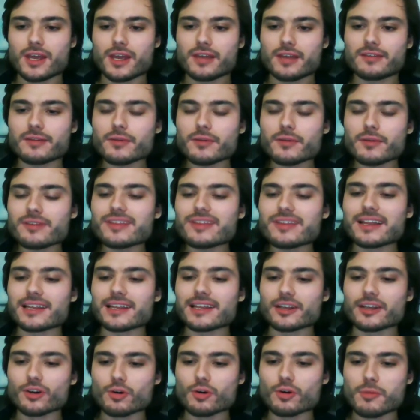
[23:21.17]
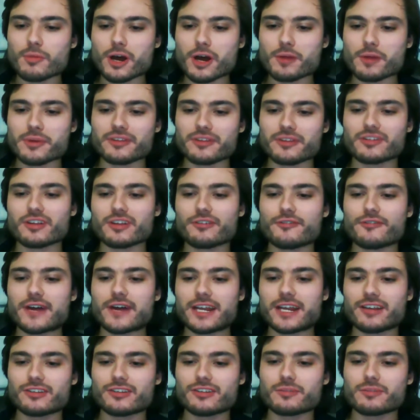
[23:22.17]
sometimes the little moments are the
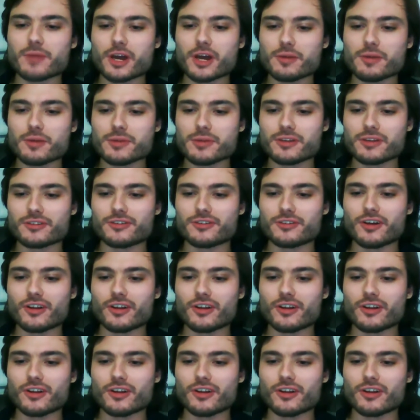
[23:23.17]
funniest moments,